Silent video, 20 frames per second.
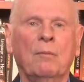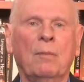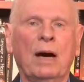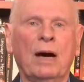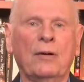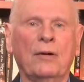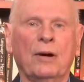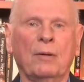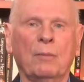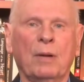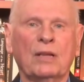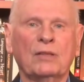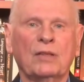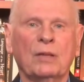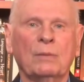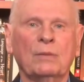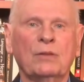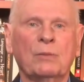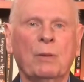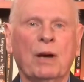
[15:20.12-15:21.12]
moderate
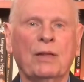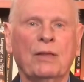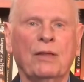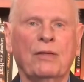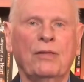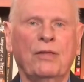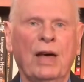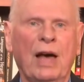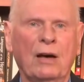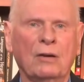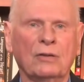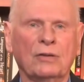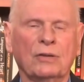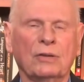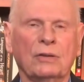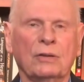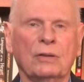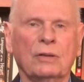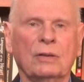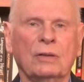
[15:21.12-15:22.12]
Muslims by the
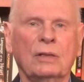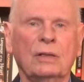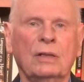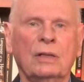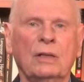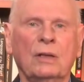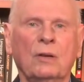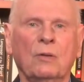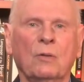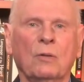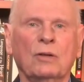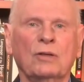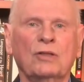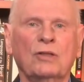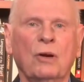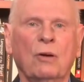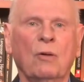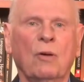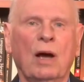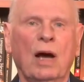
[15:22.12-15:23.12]
thousand were
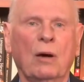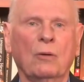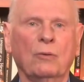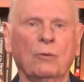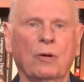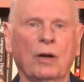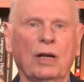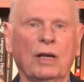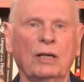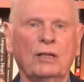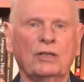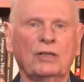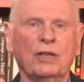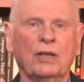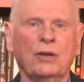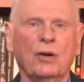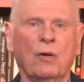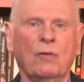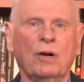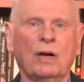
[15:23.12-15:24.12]
so
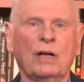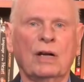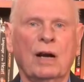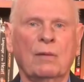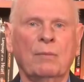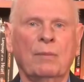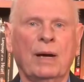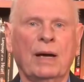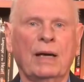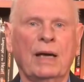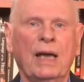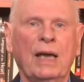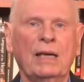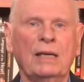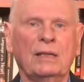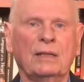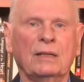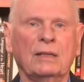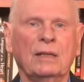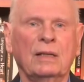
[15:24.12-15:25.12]
outraged and overcome by
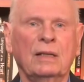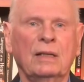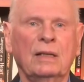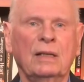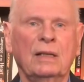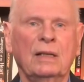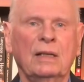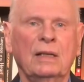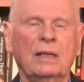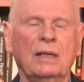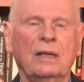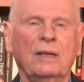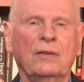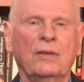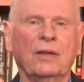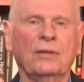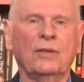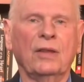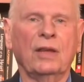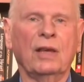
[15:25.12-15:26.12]
hate
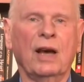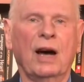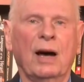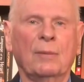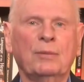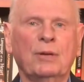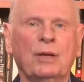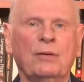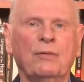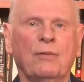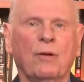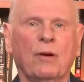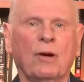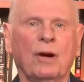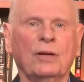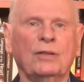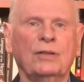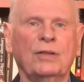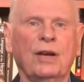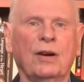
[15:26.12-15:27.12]
that they opted
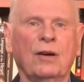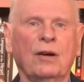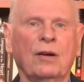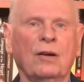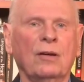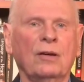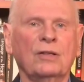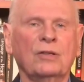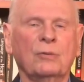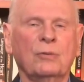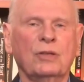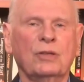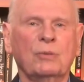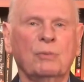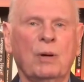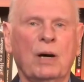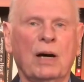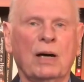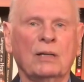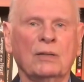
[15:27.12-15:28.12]
for a terrorist
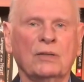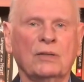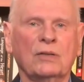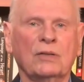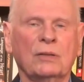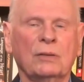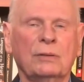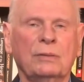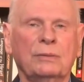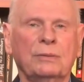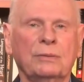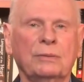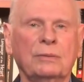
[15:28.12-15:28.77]
response.